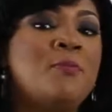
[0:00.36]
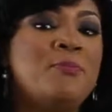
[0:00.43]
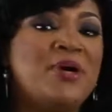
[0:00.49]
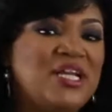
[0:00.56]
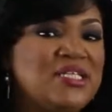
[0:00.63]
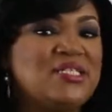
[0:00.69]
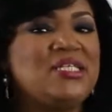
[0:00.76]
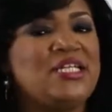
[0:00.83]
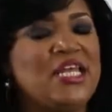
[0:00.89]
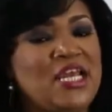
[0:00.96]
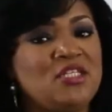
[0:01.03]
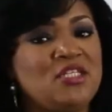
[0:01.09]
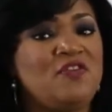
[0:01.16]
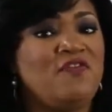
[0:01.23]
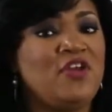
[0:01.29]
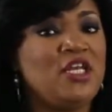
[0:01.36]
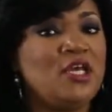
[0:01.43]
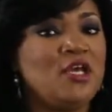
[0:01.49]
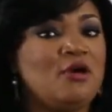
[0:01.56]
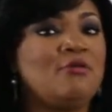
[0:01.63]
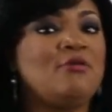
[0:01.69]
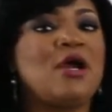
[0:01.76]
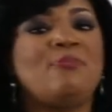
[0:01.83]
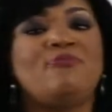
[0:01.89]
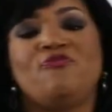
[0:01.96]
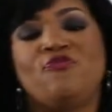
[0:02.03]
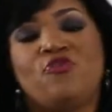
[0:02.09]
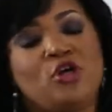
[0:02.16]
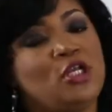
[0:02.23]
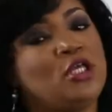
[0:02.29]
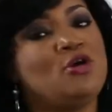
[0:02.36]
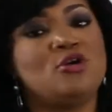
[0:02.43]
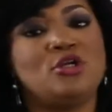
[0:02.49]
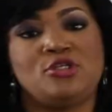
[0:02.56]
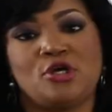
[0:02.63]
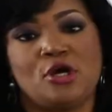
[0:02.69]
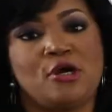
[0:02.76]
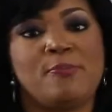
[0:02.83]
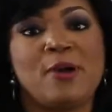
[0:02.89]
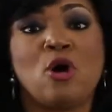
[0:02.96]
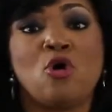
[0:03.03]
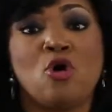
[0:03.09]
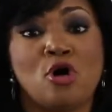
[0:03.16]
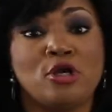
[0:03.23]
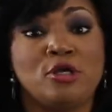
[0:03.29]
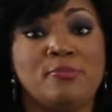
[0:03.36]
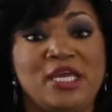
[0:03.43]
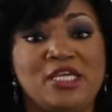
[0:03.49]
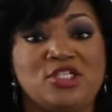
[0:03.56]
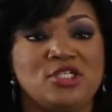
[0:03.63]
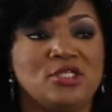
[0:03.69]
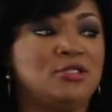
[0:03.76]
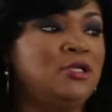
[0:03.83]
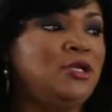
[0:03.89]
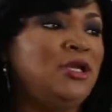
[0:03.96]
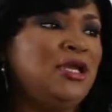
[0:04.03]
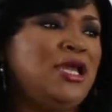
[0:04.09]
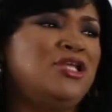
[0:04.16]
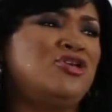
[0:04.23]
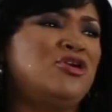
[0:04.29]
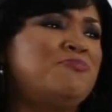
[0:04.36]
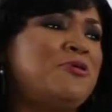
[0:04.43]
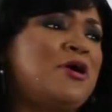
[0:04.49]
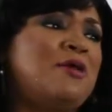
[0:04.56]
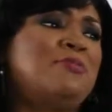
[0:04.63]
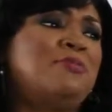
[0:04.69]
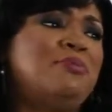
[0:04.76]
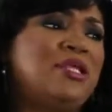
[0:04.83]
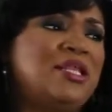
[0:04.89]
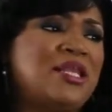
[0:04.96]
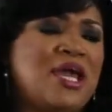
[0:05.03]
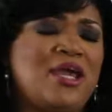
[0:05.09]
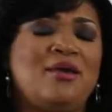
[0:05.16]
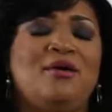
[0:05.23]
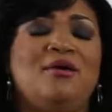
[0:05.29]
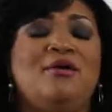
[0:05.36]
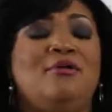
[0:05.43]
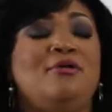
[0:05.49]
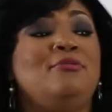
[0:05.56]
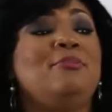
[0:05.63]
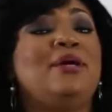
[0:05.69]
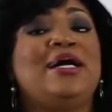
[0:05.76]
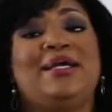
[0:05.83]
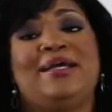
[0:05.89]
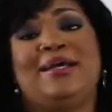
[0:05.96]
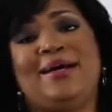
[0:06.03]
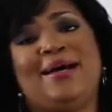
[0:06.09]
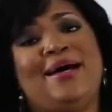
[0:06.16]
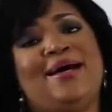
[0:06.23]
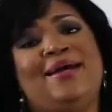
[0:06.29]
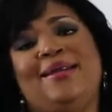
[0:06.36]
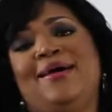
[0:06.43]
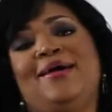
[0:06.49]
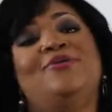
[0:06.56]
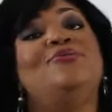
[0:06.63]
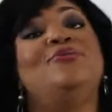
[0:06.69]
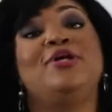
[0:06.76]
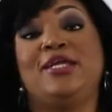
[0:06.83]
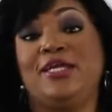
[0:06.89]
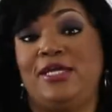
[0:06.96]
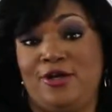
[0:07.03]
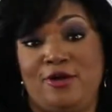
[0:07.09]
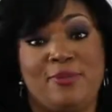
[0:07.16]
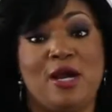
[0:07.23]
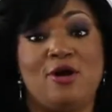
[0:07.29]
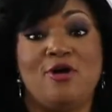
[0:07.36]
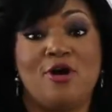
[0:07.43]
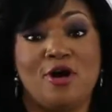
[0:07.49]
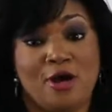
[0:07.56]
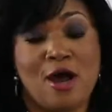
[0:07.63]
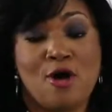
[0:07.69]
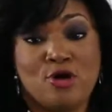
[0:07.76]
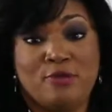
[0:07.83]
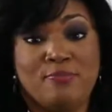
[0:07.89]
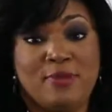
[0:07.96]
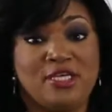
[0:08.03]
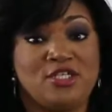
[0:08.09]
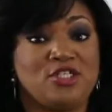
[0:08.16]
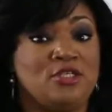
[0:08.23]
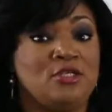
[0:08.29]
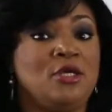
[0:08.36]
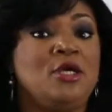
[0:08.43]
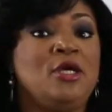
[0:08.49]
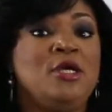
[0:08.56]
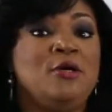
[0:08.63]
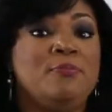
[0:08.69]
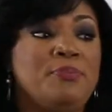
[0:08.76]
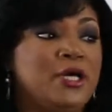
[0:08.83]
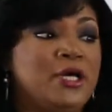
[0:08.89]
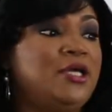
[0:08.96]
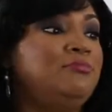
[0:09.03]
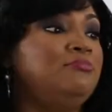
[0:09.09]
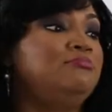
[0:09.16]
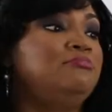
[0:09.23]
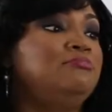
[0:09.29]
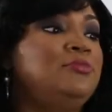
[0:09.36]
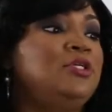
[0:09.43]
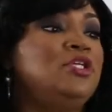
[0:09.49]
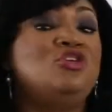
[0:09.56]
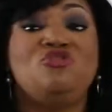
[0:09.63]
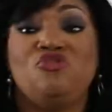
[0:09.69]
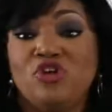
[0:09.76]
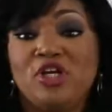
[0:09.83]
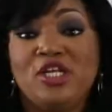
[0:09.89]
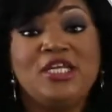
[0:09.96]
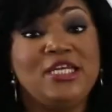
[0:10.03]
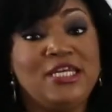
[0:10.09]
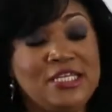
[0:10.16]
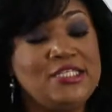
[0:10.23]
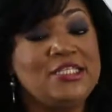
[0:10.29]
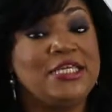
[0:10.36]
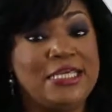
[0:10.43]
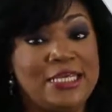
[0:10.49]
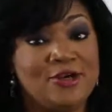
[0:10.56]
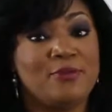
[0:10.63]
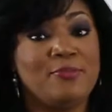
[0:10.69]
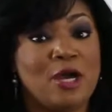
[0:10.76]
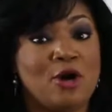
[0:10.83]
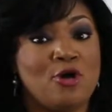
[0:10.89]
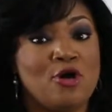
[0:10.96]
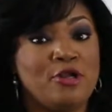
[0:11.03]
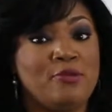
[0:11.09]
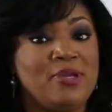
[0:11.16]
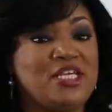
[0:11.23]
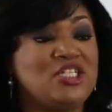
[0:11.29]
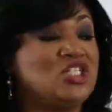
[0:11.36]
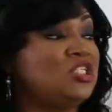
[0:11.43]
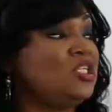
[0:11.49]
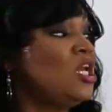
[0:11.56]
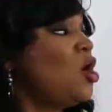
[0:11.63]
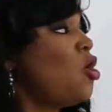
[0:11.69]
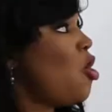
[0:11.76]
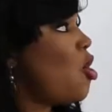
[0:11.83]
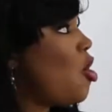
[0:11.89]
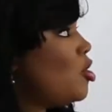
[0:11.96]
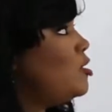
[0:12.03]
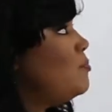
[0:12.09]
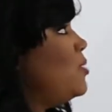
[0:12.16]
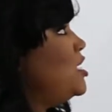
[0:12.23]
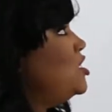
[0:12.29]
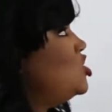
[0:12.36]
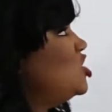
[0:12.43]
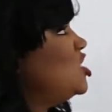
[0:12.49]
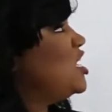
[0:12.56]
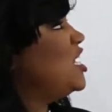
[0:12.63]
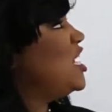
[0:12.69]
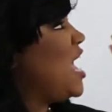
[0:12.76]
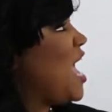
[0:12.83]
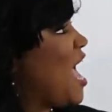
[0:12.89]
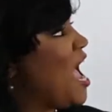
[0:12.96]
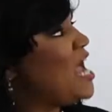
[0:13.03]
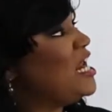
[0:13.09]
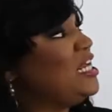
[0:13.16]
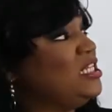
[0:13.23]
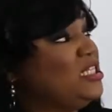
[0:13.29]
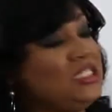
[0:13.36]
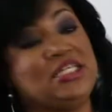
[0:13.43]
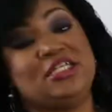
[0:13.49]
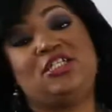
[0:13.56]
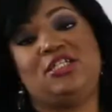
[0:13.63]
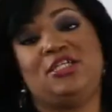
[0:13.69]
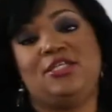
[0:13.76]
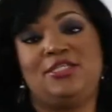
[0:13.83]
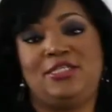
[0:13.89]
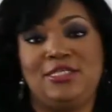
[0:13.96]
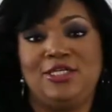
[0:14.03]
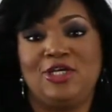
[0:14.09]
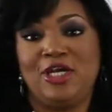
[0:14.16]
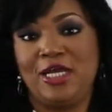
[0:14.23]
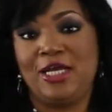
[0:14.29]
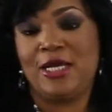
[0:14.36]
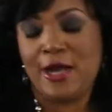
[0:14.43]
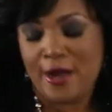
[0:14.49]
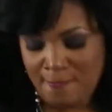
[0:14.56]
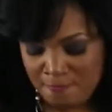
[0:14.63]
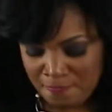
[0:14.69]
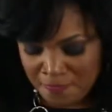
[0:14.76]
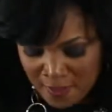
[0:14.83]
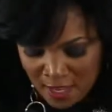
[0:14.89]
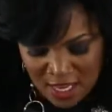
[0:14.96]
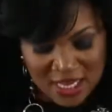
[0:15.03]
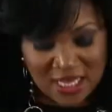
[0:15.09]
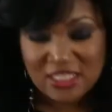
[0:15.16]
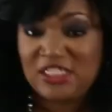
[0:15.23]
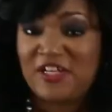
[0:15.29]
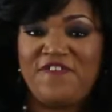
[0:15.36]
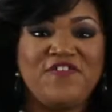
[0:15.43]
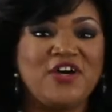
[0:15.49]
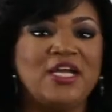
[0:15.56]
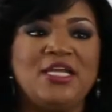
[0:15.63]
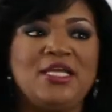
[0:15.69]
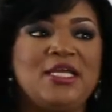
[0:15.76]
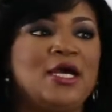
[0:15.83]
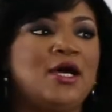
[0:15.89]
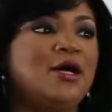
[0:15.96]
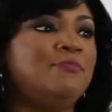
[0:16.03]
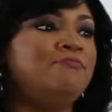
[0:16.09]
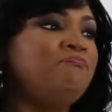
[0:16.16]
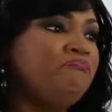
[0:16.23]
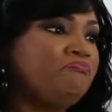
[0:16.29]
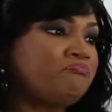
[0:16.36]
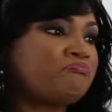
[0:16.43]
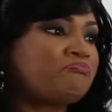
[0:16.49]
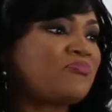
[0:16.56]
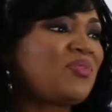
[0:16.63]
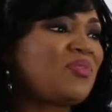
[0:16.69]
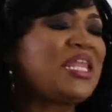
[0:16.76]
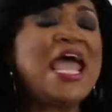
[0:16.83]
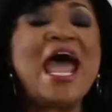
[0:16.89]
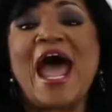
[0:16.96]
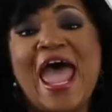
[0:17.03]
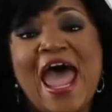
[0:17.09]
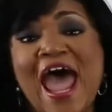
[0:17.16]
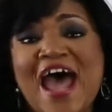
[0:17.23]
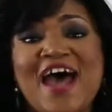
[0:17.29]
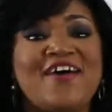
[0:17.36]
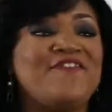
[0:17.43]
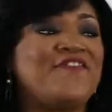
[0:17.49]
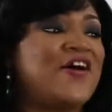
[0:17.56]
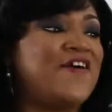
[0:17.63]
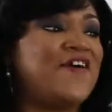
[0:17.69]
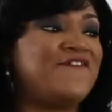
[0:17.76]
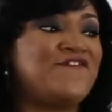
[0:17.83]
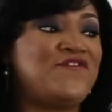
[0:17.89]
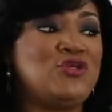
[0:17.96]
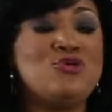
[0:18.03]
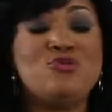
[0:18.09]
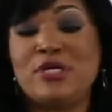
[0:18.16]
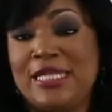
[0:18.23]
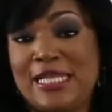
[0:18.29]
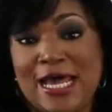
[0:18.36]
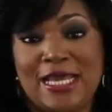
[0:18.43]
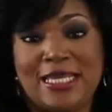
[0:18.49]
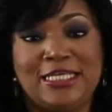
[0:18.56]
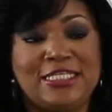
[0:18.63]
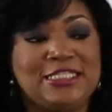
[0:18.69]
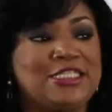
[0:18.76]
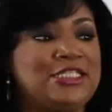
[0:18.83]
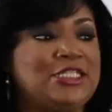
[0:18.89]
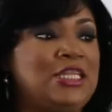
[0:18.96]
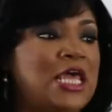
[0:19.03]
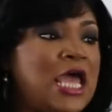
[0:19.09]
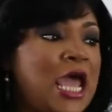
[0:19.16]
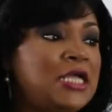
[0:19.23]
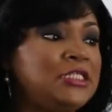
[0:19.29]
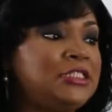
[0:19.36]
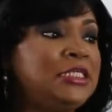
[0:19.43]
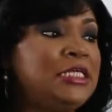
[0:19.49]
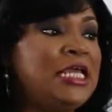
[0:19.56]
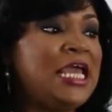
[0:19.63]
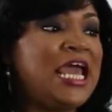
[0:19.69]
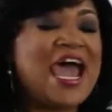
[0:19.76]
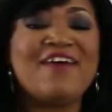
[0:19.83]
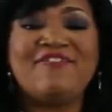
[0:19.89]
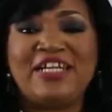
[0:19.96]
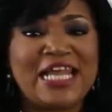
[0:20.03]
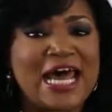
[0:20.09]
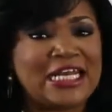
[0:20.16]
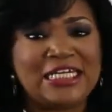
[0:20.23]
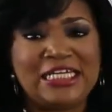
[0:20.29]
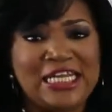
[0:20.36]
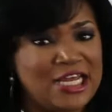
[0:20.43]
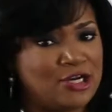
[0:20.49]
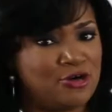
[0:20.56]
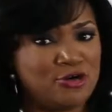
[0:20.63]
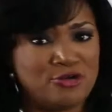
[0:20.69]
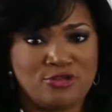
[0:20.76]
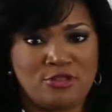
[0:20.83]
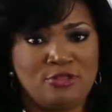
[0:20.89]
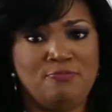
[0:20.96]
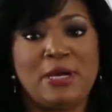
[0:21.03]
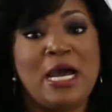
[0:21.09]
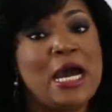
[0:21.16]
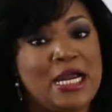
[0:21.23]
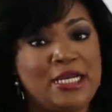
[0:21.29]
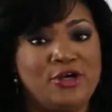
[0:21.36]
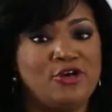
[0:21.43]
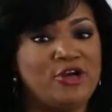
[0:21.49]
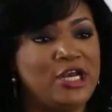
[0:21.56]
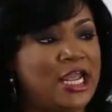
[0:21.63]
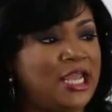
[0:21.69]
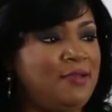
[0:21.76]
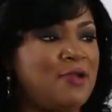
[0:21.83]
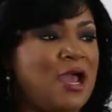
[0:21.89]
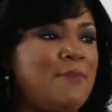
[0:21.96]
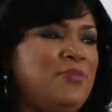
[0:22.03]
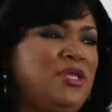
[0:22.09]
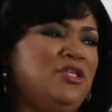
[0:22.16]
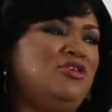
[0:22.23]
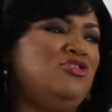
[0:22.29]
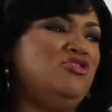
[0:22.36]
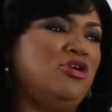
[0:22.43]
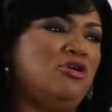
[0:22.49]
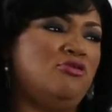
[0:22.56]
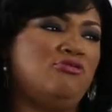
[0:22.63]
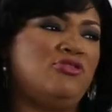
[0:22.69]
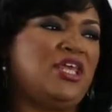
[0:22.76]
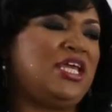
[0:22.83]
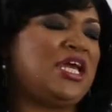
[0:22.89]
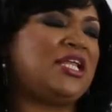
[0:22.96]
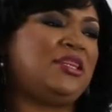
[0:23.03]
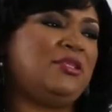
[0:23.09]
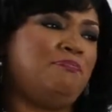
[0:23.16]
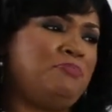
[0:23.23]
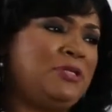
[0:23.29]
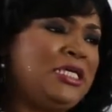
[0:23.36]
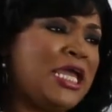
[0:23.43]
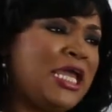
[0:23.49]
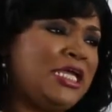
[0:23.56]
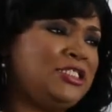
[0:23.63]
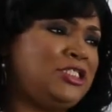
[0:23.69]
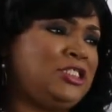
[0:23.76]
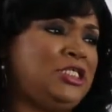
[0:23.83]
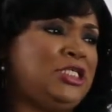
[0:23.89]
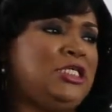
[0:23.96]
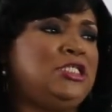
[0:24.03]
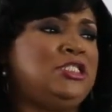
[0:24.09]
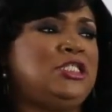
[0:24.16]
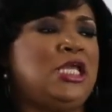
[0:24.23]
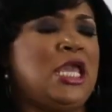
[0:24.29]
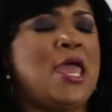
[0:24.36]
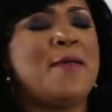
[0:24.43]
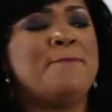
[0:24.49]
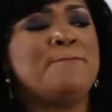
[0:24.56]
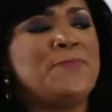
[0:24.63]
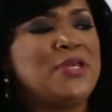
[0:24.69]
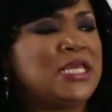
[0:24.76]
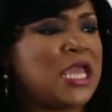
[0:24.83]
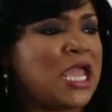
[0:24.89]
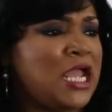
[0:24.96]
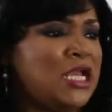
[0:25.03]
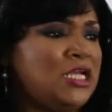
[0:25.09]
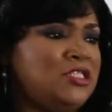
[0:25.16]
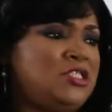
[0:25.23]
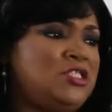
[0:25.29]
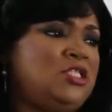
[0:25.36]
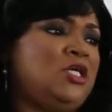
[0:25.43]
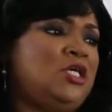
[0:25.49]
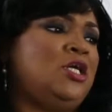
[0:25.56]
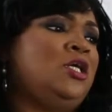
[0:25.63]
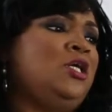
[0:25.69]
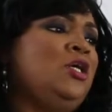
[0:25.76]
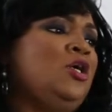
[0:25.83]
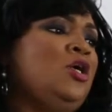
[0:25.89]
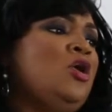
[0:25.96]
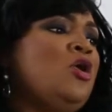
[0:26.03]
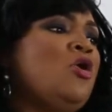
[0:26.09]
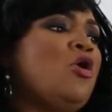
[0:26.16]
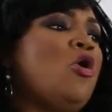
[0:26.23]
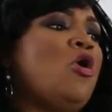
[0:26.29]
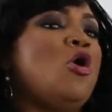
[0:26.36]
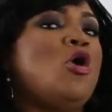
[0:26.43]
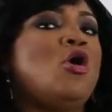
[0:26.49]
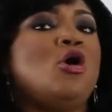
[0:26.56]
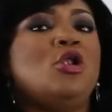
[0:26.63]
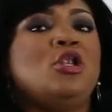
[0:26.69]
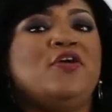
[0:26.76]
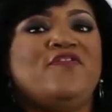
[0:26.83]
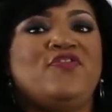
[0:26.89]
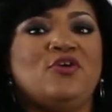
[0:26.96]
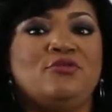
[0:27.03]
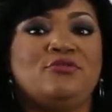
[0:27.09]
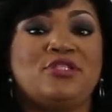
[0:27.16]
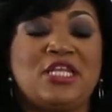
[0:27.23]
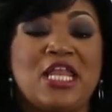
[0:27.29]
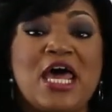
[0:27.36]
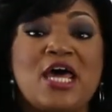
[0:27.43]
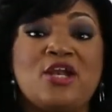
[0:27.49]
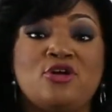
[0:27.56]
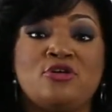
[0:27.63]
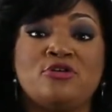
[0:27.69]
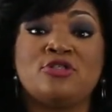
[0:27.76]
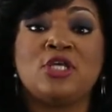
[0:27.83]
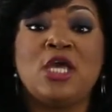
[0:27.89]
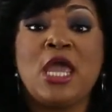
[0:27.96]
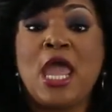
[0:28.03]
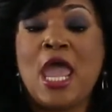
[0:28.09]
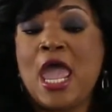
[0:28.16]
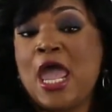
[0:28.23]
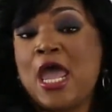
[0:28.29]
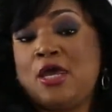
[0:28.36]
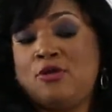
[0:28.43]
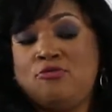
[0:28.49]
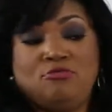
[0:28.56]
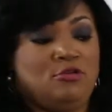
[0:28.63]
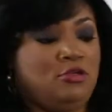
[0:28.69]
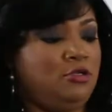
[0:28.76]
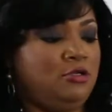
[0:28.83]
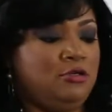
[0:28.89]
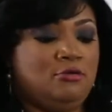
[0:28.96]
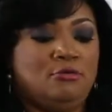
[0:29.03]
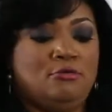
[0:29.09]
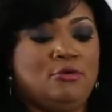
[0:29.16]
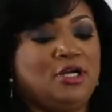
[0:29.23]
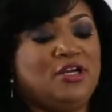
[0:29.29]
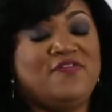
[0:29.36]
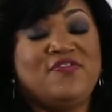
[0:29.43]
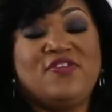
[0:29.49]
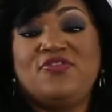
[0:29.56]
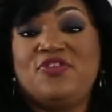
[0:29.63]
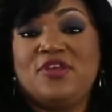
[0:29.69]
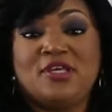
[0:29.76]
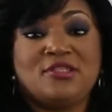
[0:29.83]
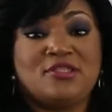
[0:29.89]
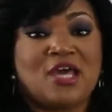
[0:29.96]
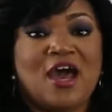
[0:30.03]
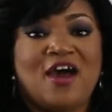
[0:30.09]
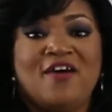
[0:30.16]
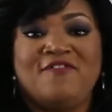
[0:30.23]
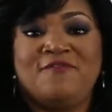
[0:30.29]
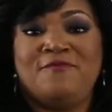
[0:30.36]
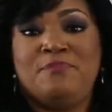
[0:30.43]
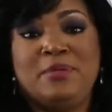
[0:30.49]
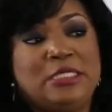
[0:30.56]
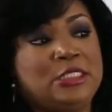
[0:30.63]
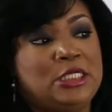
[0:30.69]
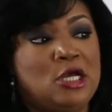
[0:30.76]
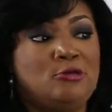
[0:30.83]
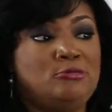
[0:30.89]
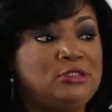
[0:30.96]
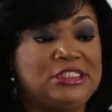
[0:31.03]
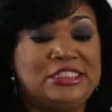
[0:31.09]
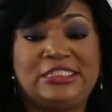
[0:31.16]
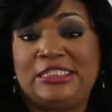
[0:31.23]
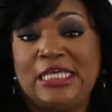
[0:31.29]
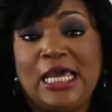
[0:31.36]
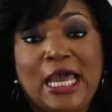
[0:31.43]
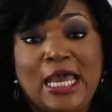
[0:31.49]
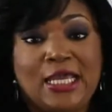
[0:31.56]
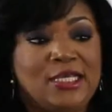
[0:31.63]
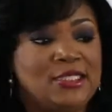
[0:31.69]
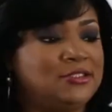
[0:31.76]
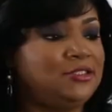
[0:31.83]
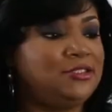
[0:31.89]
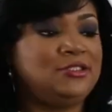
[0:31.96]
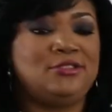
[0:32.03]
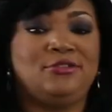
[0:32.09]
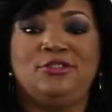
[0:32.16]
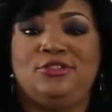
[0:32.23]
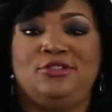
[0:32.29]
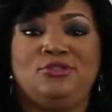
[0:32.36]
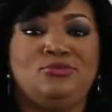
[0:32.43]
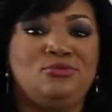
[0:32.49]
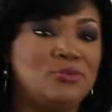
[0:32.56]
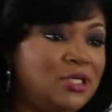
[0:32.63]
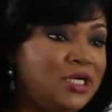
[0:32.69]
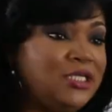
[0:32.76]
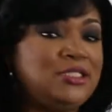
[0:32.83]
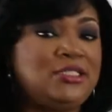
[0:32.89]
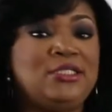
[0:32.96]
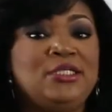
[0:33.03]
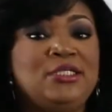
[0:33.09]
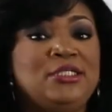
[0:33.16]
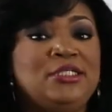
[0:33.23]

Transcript: But in today's video, I'm really going to talk about automation. And you're probably like, oh my God, I don't want to hear about automation. But you really need to hear about automation. Automation can add a digit to your income. It's funny. Um, I have a few clients that have a lot of letters behind their name. I mean, you know, they got the P H Ds, the M B As, the all of those letters. And, you know, one of the things I've been known to say is, do you want